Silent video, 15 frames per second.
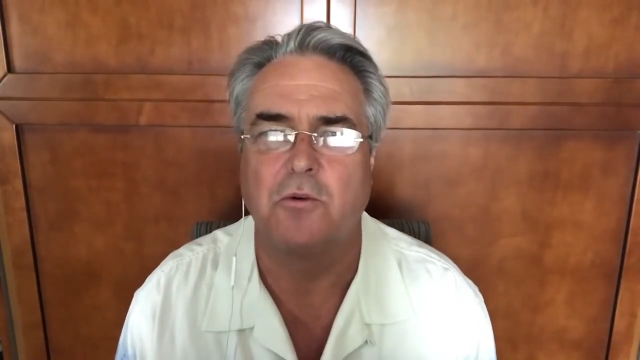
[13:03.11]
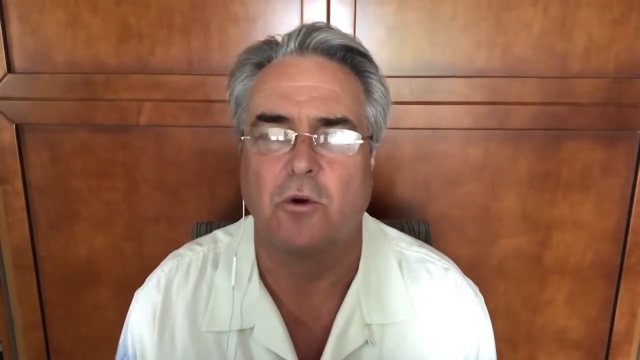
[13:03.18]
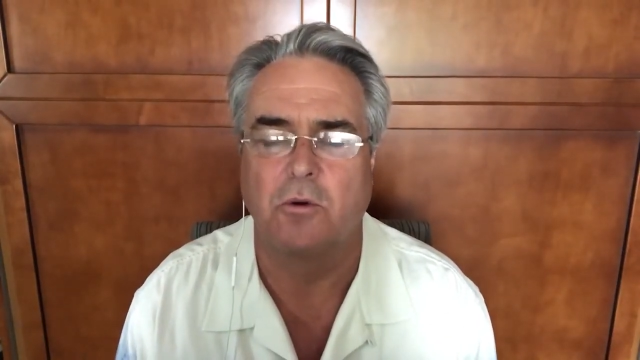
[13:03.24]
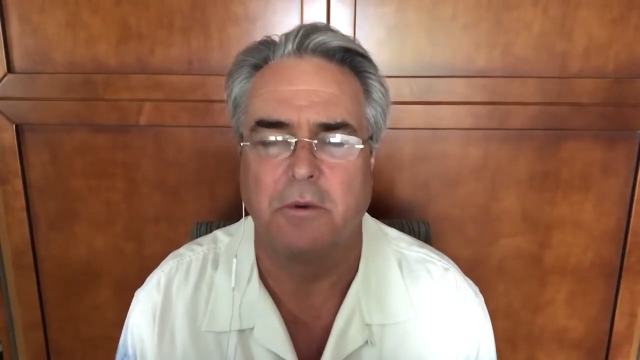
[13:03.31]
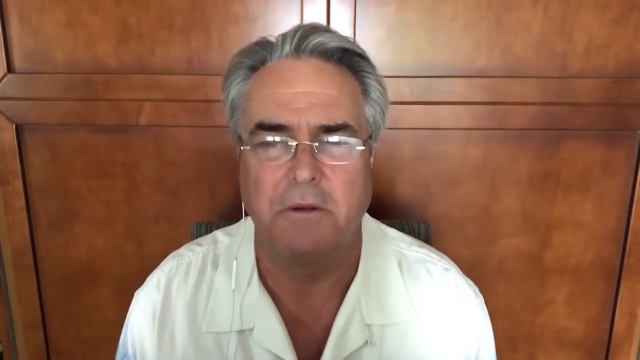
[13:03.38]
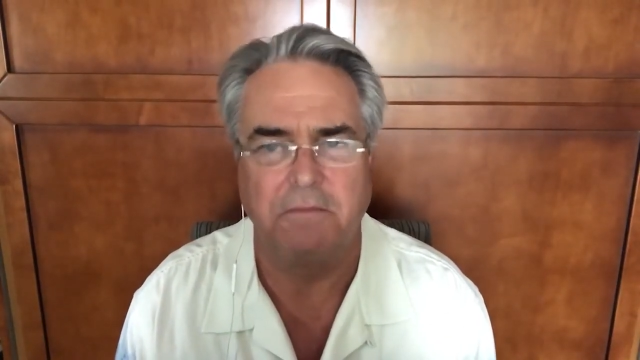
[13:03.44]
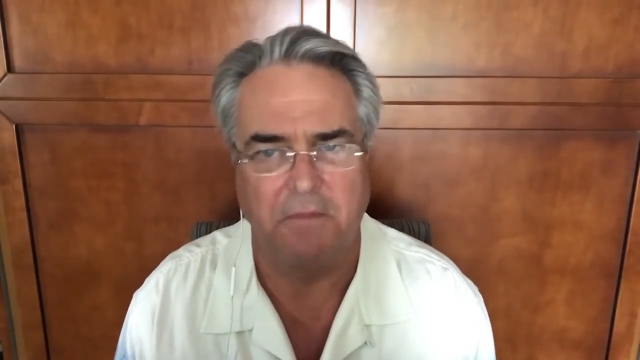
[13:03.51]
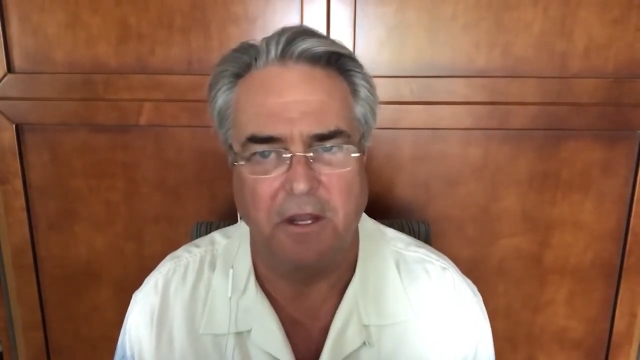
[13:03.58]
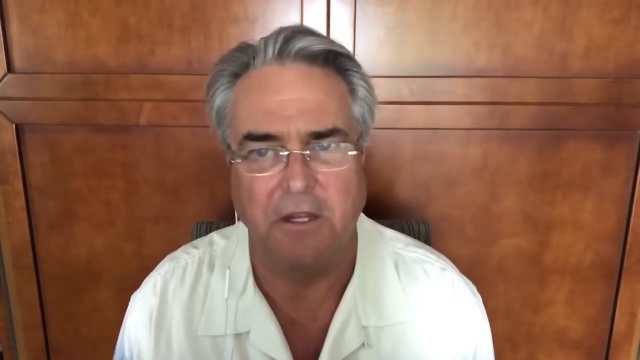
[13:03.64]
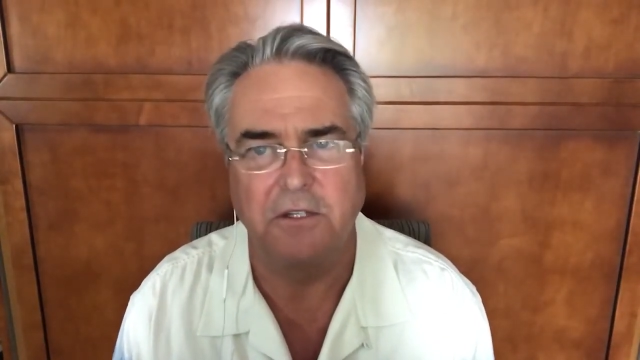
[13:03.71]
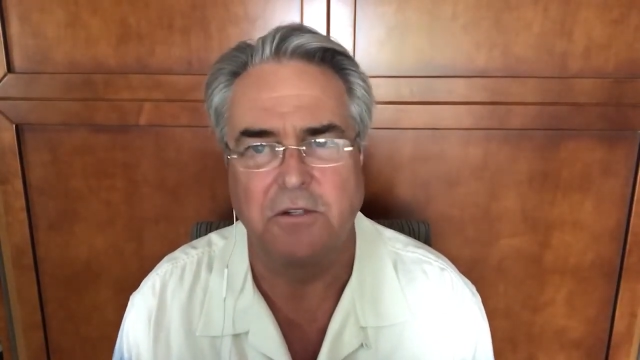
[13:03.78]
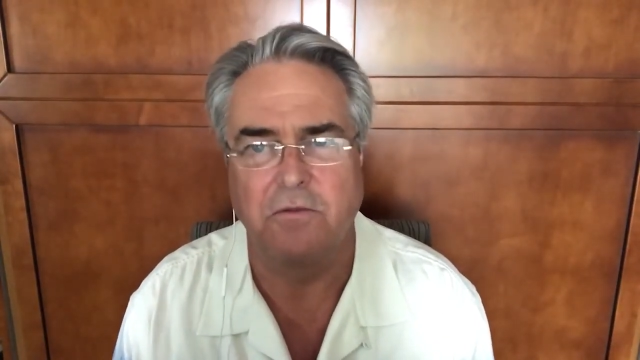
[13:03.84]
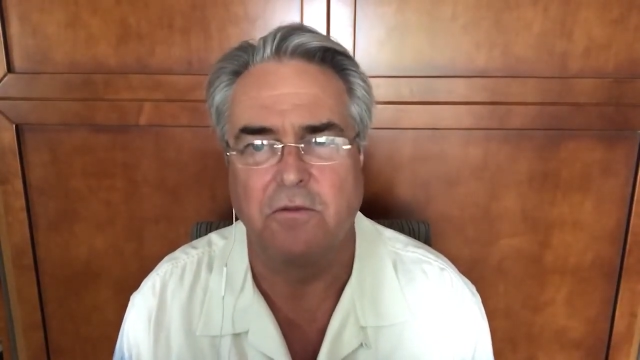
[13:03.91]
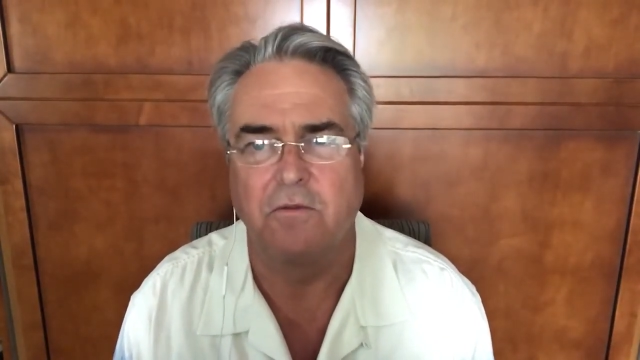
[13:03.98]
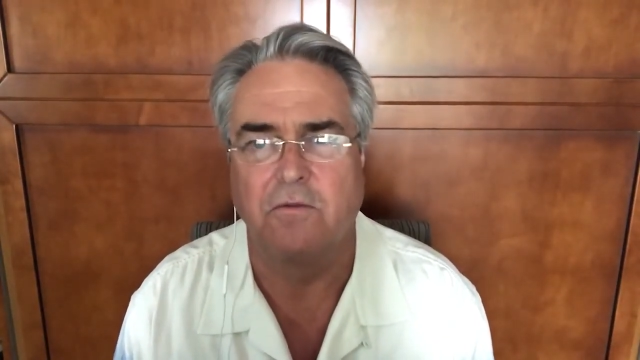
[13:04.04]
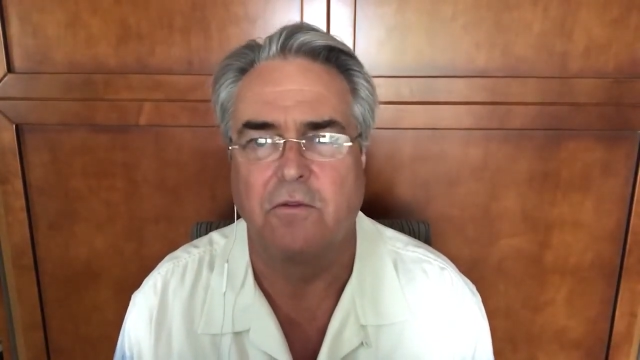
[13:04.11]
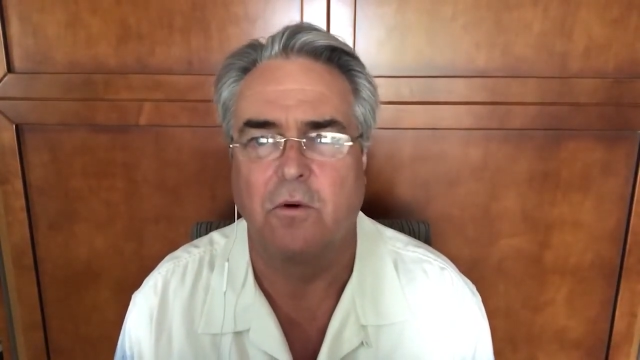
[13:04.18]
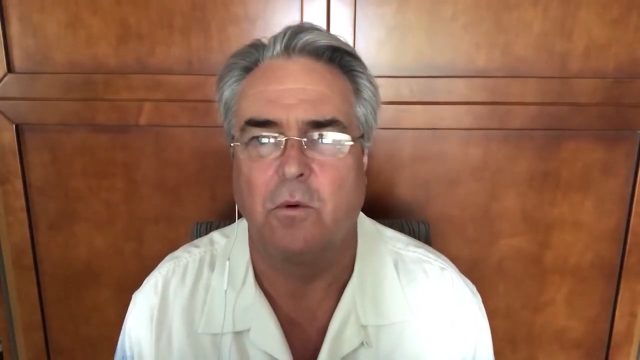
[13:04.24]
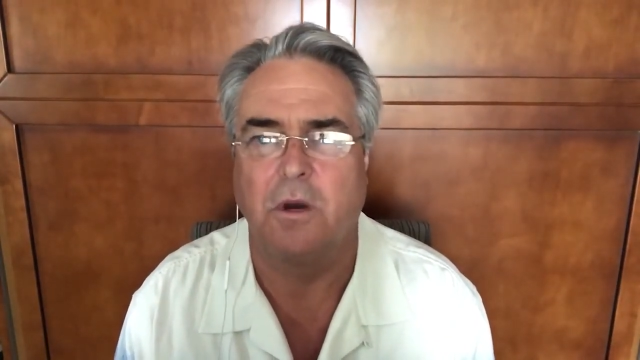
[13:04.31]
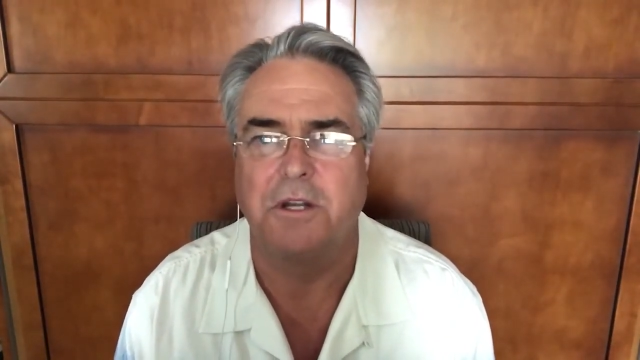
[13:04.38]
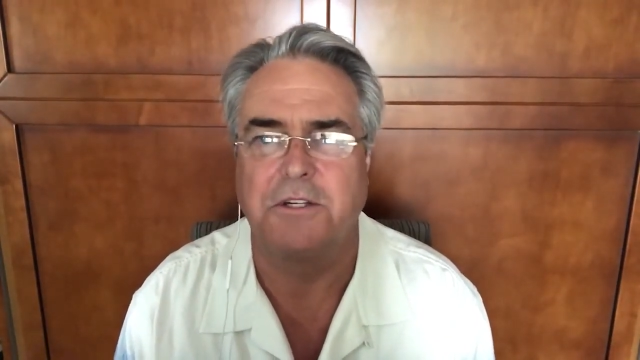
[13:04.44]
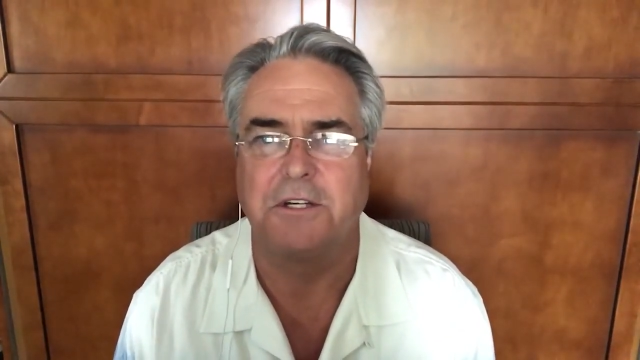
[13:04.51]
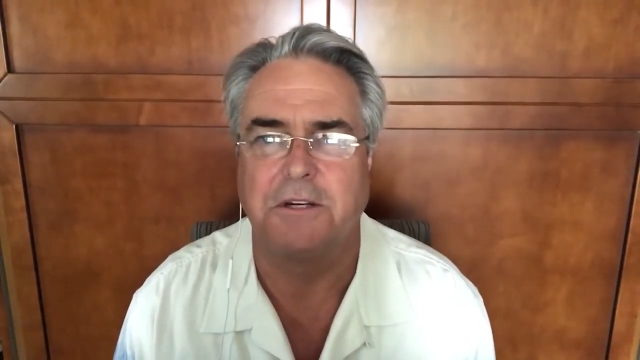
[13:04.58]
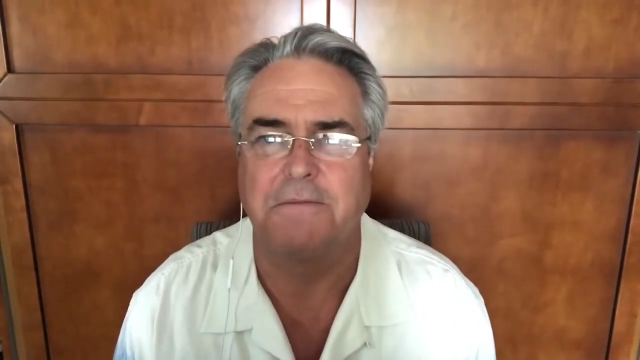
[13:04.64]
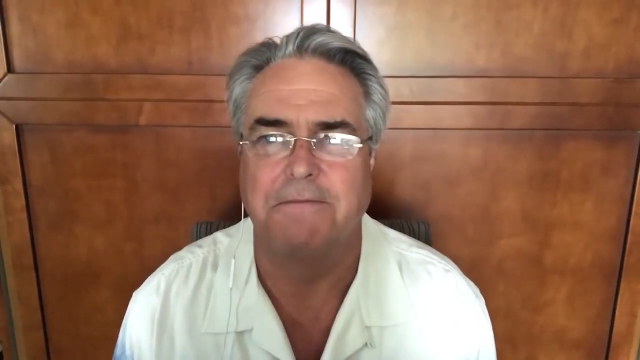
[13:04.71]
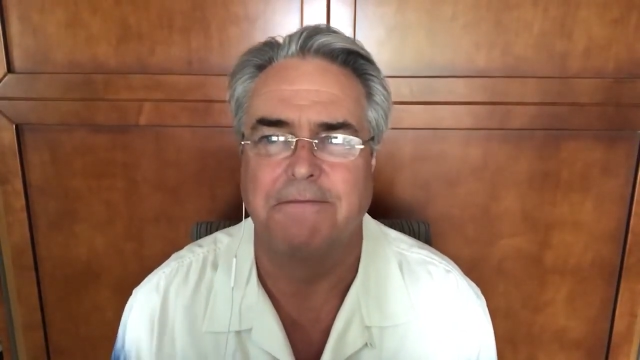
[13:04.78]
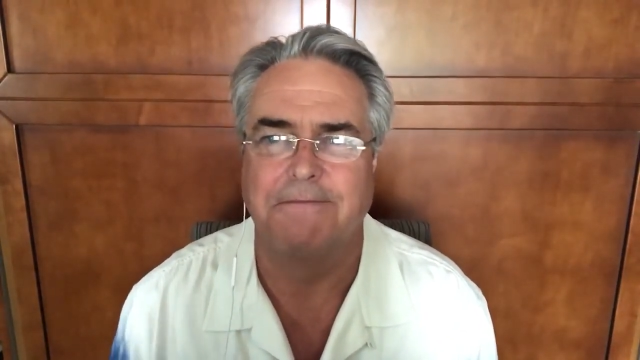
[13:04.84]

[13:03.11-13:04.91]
Yorba. Thanks for watching.